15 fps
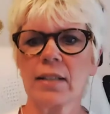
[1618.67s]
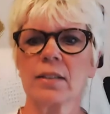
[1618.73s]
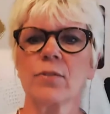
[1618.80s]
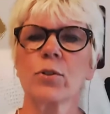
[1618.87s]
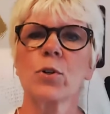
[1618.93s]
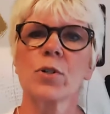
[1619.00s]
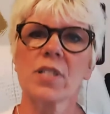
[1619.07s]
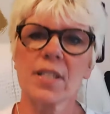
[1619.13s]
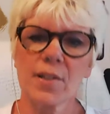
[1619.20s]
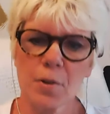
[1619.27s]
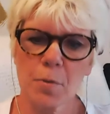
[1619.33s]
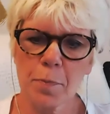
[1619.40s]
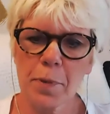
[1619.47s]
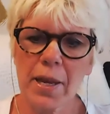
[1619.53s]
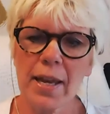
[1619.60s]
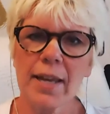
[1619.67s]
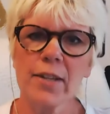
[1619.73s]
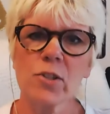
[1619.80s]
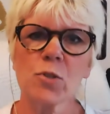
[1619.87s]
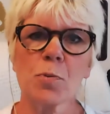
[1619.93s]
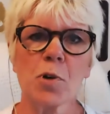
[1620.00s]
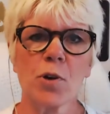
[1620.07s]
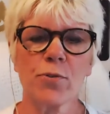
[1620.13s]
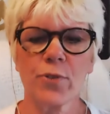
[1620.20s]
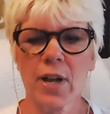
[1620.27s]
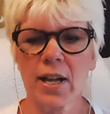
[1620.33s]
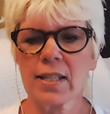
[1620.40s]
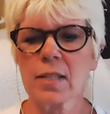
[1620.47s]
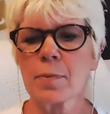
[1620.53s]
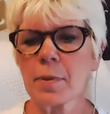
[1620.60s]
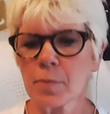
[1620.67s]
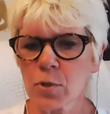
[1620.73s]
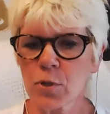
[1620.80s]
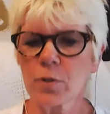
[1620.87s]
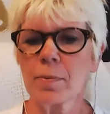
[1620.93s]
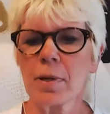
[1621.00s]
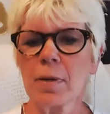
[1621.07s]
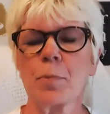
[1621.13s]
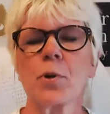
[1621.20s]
And of course there are page profiles, but I'm talking about a